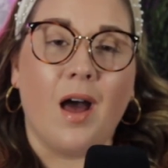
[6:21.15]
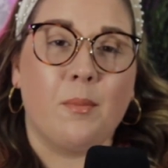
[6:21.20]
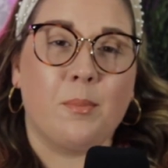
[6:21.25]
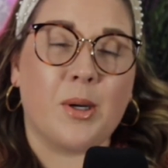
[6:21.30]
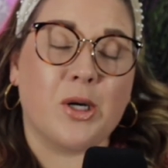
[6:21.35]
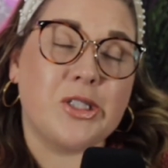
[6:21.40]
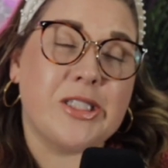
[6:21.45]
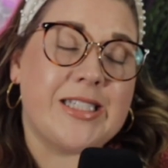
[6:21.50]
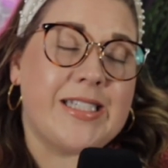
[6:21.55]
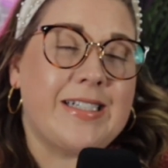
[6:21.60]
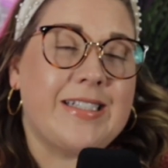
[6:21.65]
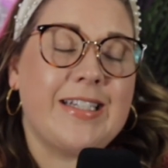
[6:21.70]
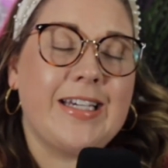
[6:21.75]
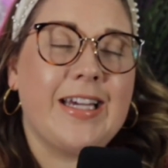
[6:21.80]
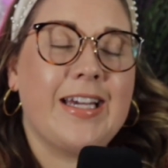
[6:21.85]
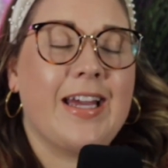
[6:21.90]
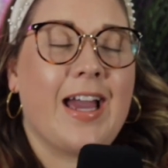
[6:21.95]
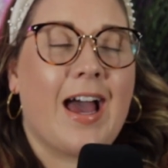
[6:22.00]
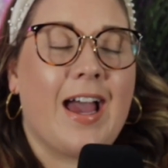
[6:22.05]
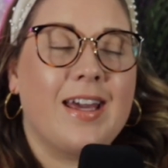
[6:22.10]

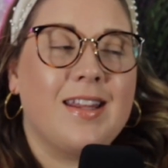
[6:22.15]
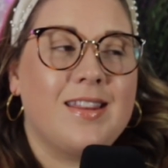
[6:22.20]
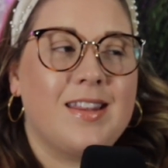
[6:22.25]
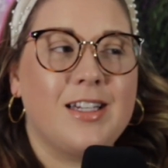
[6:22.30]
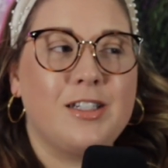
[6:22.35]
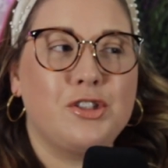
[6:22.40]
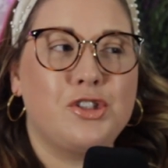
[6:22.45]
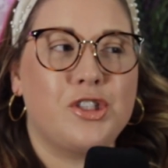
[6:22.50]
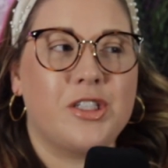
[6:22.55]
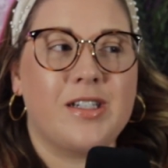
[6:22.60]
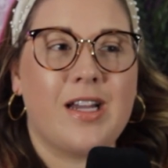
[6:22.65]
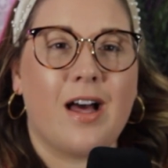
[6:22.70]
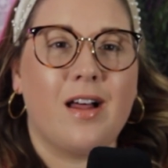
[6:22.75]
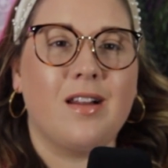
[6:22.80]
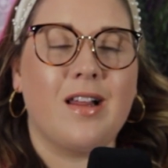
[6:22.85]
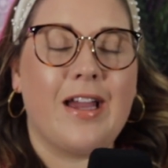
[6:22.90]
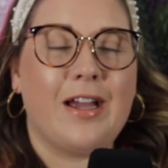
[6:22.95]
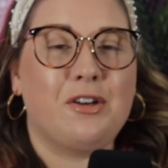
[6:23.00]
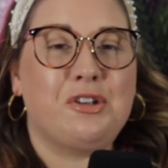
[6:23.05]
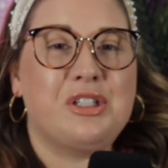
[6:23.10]
Personally, I think
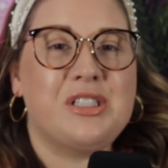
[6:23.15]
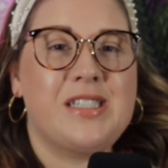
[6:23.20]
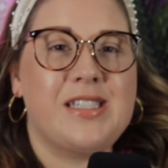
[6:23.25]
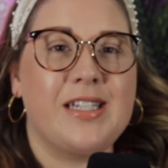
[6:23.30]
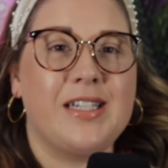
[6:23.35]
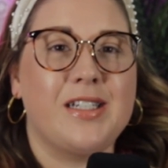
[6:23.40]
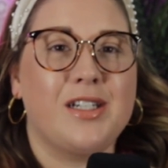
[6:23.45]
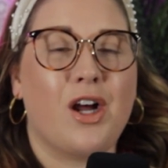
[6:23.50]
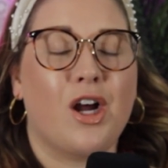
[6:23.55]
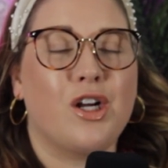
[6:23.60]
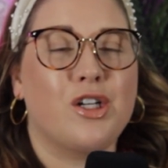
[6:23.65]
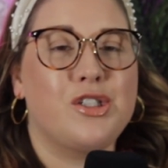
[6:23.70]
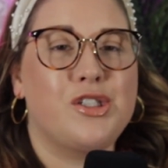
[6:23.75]
Janelle and Christine are